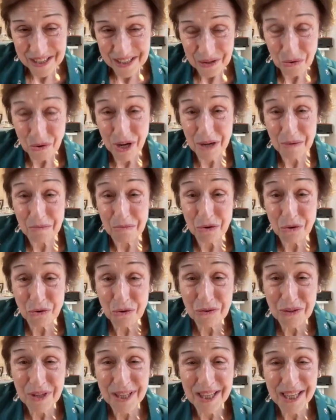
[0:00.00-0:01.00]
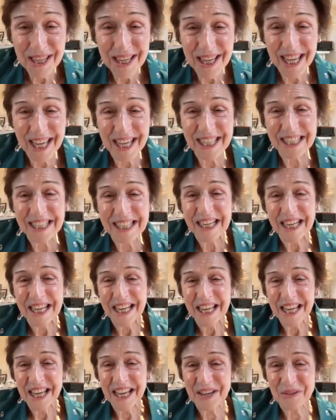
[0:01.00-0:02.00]
quite moving. And
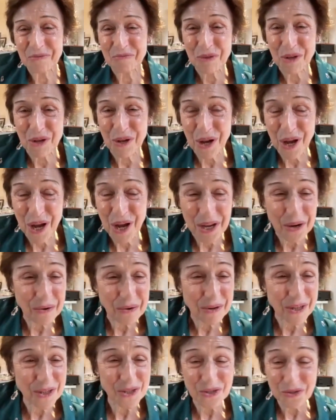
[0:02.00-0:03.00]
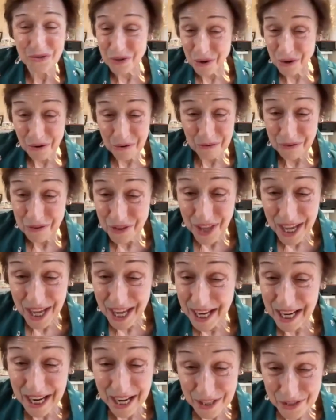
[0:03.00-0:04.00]
I always strove for
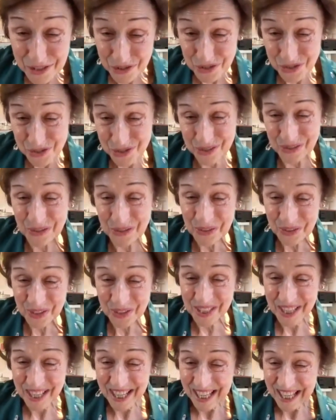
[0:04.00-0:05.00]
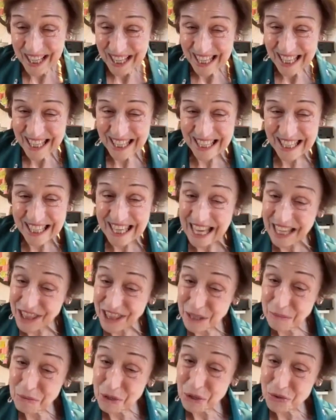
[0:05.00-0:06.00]
that. I just couldn't
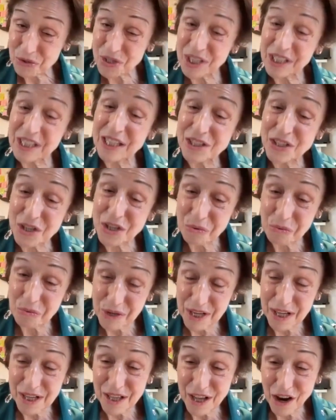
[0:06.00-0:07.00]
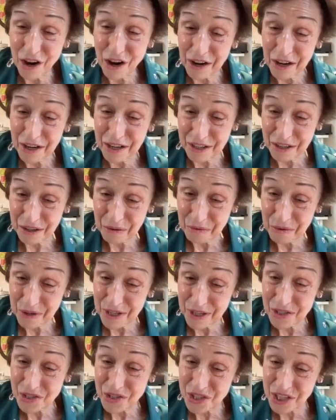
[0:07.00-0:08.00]
get the music. It's a real art and a
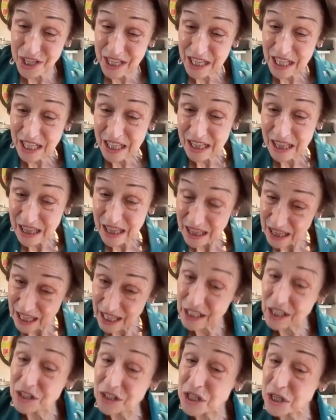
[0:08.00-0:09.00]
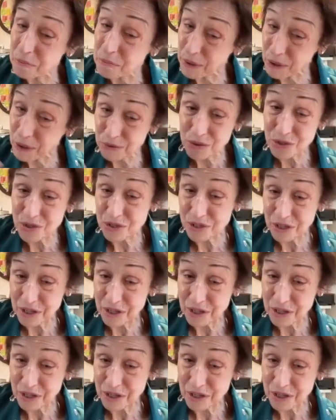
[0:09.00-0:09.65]
real skill. Like, I suppose